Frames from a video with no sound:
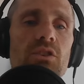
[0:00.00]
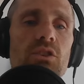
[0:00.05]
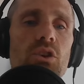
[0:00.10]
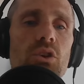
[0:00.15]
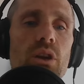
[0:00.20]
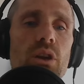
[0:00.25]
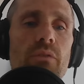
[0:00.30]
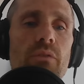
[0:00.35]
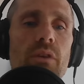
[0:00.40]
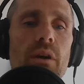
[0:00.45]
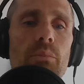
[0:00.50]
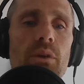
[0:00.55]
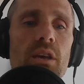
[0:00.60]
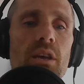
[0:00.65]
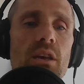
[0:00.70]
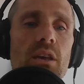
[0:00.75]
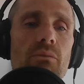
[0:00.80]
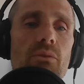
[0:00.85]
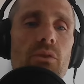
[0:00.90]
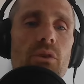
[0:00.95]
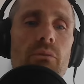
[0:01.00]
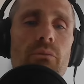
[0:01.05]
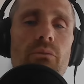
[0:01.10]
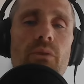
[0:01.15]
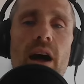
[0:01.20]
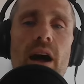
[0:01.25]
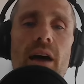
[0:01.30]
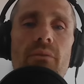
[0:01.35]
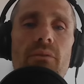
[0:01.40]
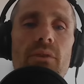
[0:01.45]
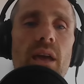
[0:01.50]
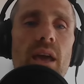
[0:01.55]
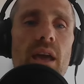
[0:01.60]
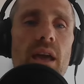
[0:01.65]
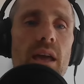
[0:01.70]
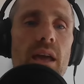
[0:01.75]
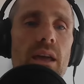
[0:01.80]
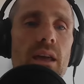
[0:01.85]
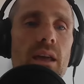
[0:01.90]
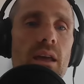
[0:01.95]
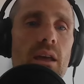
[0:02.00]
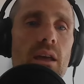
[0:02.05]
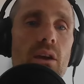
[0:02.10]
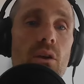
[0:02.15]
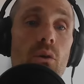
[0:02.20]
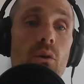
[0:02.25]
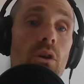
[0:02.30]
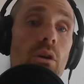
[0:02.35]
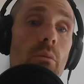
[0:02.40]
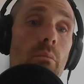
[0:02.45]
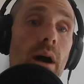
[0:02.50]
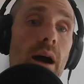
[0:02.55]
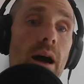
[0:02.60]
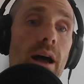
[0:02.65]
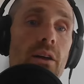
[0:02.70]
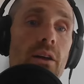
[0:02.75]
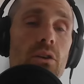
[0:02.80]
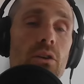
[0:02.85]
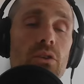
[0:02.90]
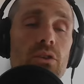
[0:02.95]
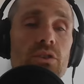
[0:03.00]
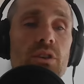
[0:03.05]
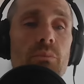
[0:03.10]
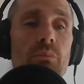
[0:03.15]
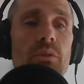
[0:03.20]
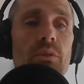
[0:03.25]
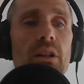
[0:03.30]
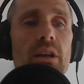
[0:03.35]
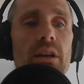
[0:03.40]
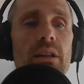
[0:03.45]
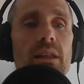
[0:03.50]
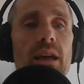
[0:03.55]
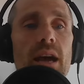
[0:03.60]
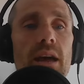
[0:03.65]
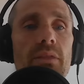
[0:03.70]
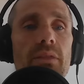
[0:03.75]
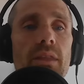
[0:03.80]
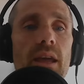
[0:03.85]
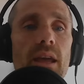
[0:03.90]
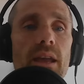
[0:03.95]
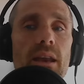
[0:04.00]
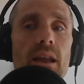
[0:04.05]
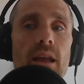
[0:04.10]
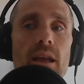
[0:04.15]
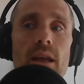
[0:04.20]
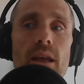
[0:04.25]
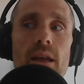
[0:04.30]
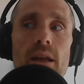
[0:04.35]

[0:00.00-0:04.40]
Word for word: So like if I'm peaking for a 5k or a mile or something like that, then